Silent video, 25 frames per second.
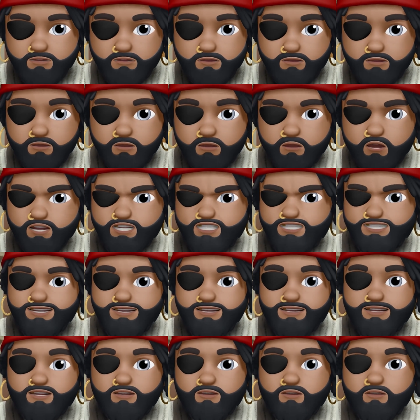What's
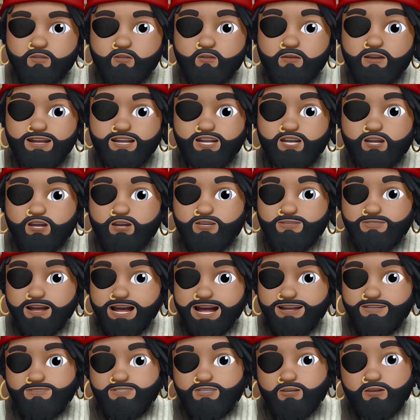this
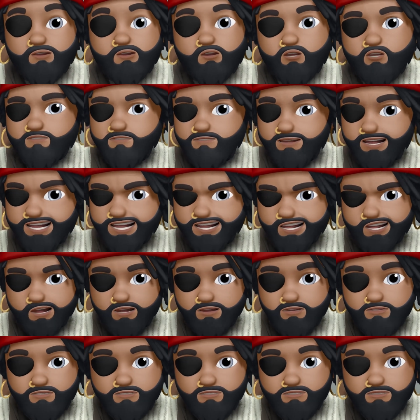witchcraft you speak
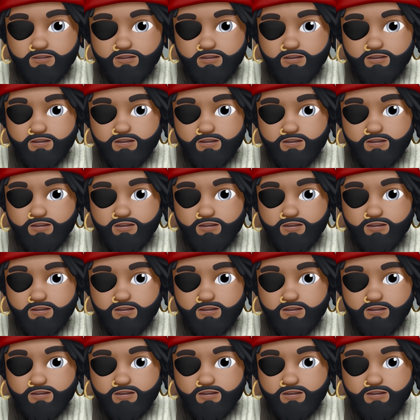of?